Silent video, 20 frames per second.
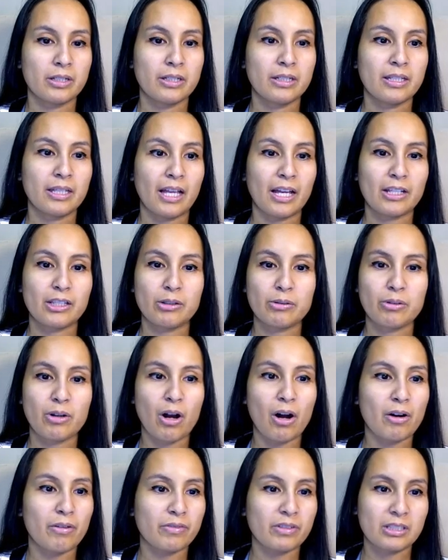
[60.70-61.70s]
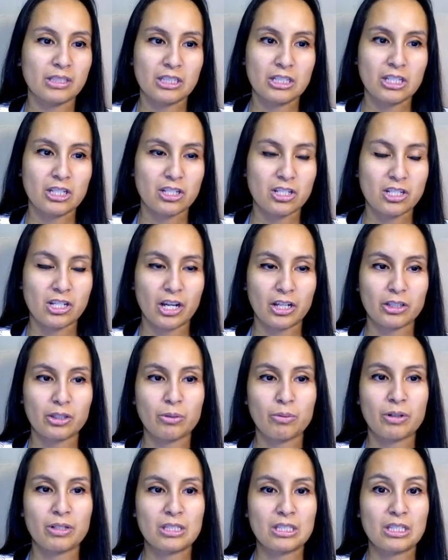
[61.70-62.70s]
And you would obviously just check the
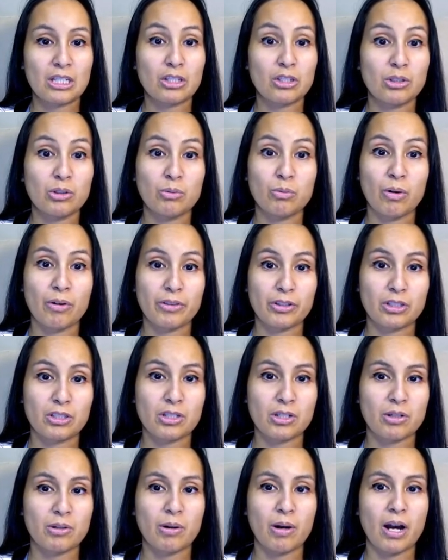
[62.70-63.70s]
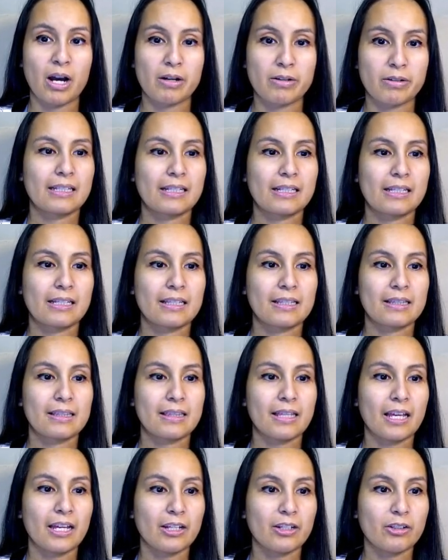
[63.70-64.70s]
ones that you want this to go out on.
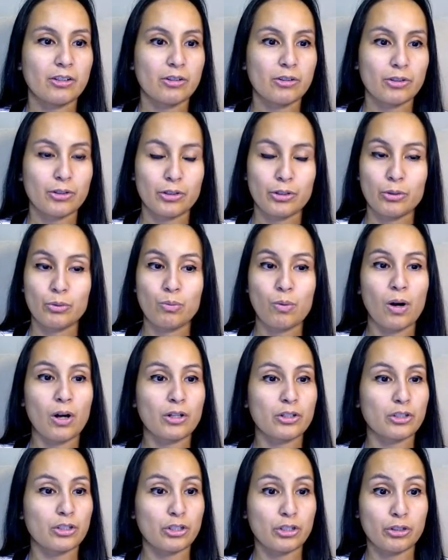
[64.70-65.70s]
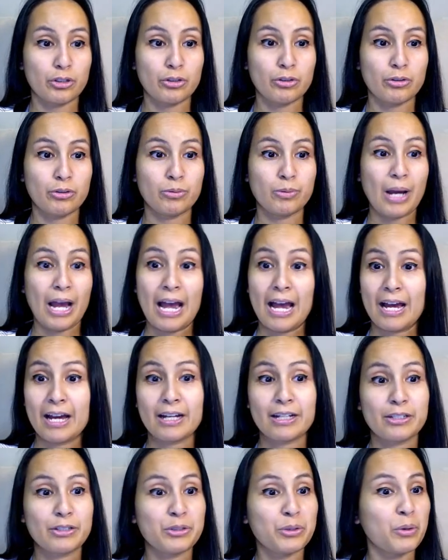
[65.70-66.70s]
Then you want to add
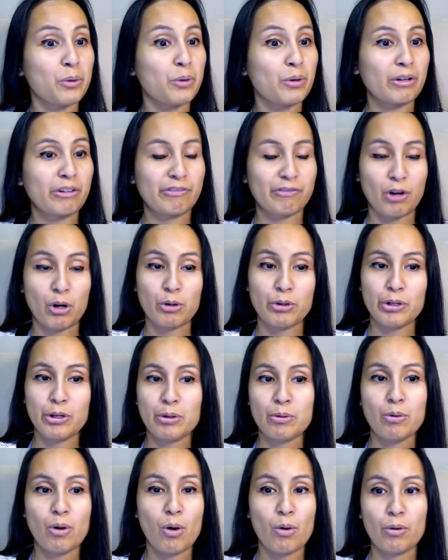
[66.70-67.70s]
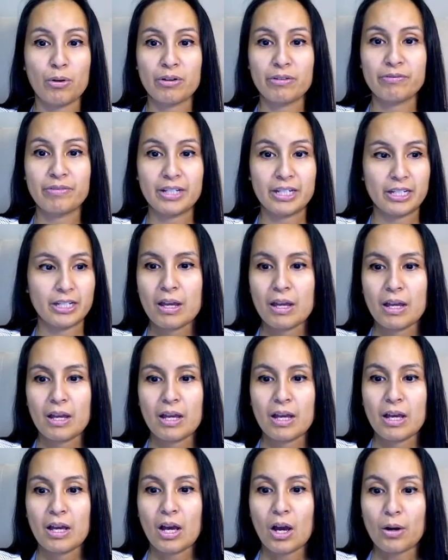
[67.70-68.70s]
your photo or video.
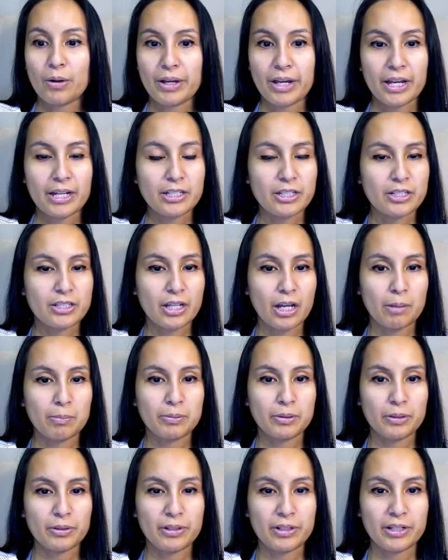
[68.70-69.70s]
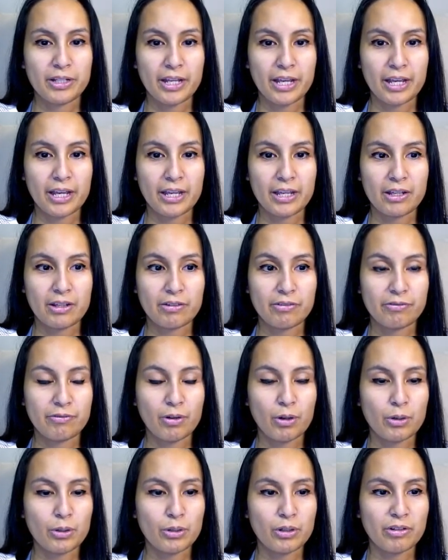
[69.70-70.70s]
Okay, I just uploaded a
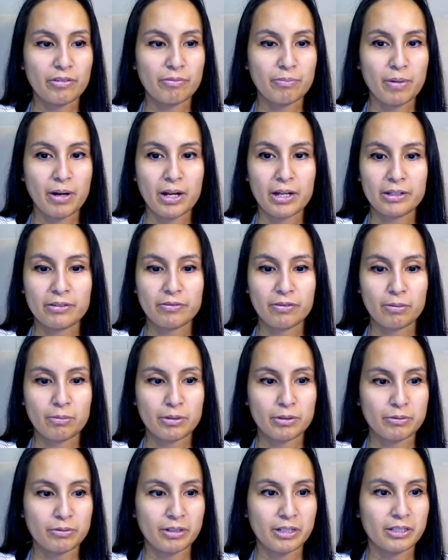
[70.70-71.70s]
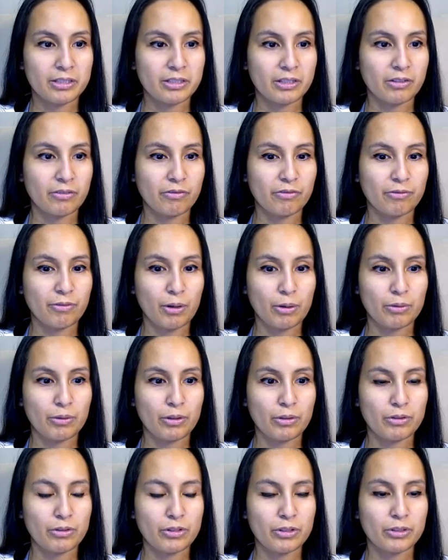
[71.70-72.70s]
photo of mine from a recent photo
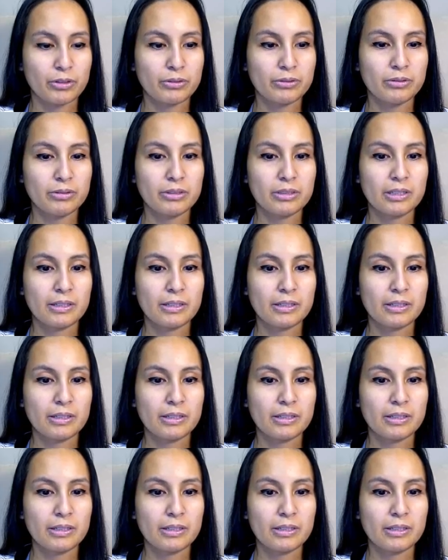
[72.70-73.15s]
shoot.